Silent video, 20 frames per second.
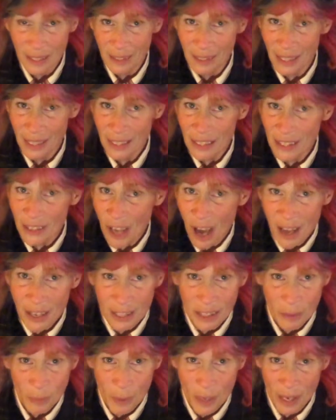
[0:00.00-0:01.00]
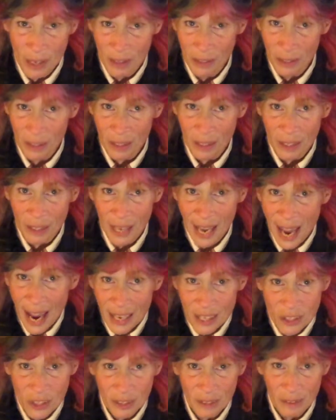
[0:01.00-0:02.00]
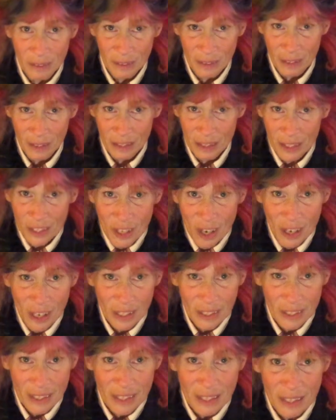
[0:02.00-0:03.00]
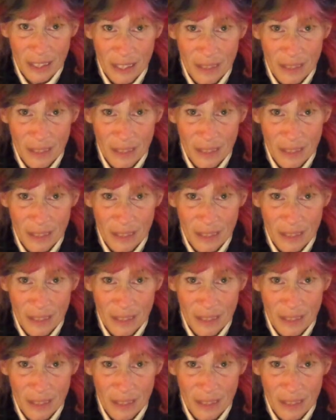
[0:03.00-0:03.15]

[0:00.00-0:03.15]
And thought is where action starts.